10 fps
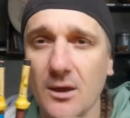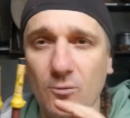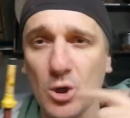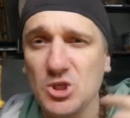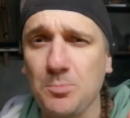
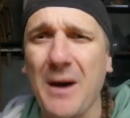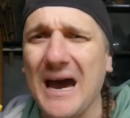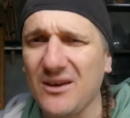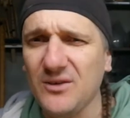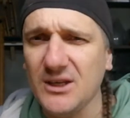Watch
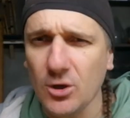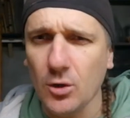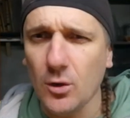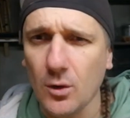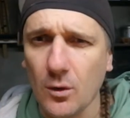my
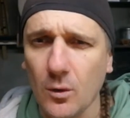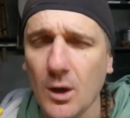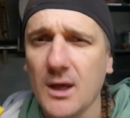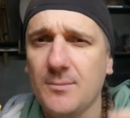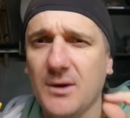video,
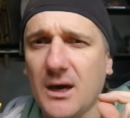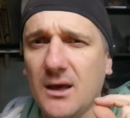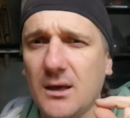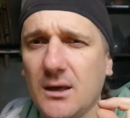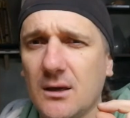
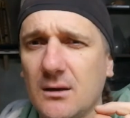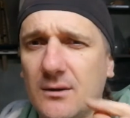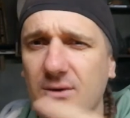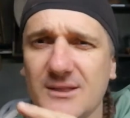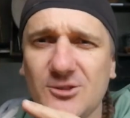my
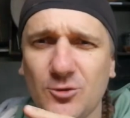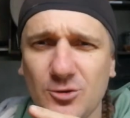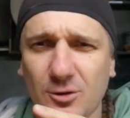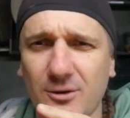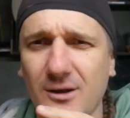reeds
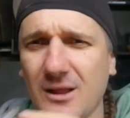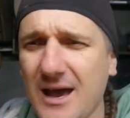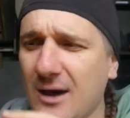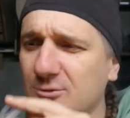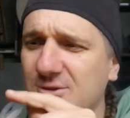tutorial,
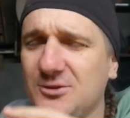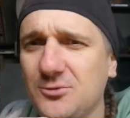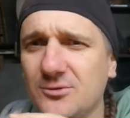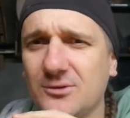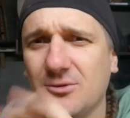how to
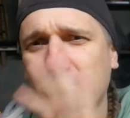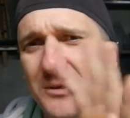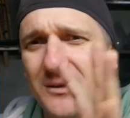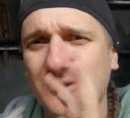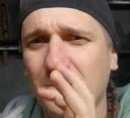tune
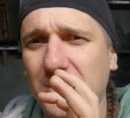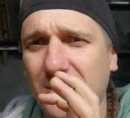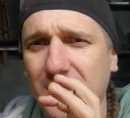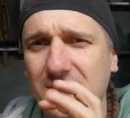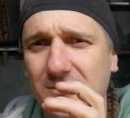and
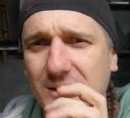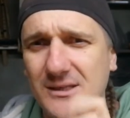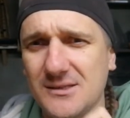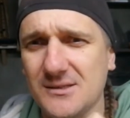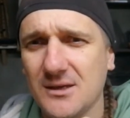operate the
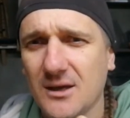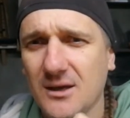reeds.